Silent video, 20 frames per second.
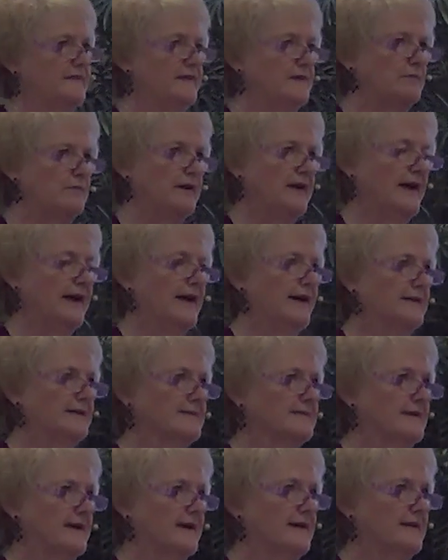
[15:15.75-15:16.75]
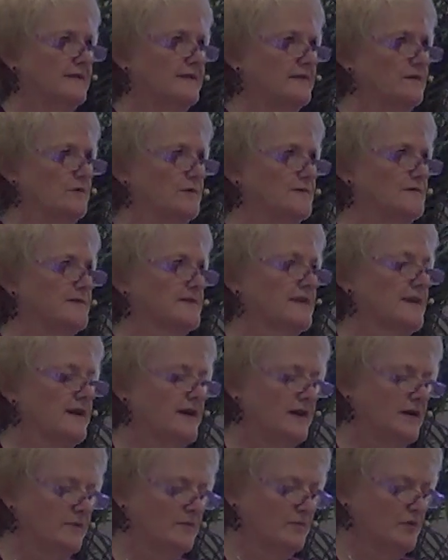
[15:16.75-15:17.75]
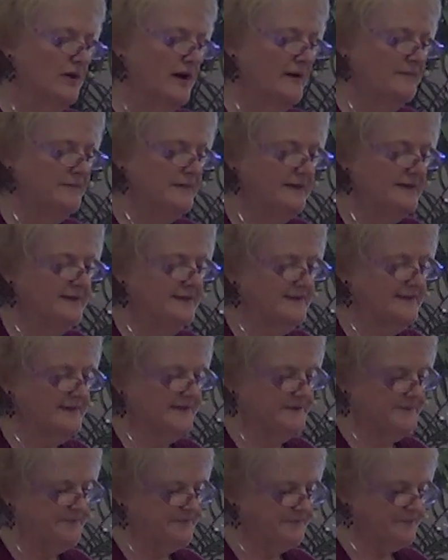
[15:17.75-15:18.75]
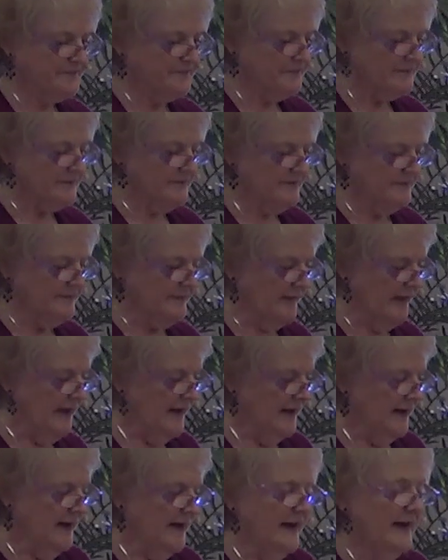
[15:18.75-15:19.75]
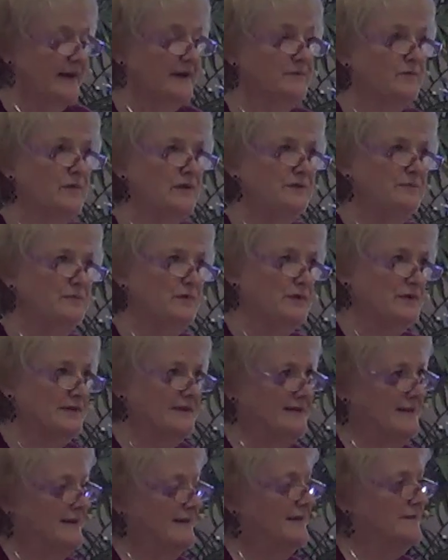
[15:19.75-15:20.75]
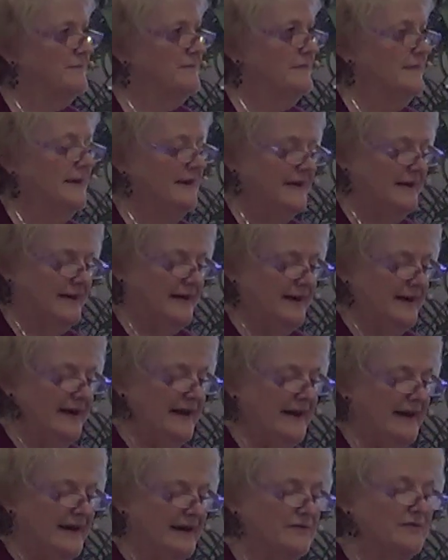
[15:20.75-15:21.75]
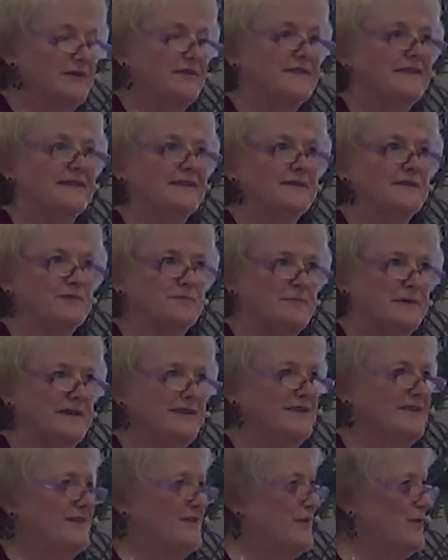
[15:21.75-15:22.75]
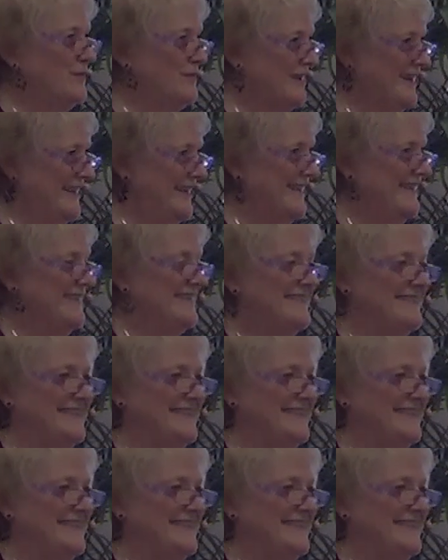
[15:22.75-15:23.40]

and then we act on those promptings. And one more time, everything will be okay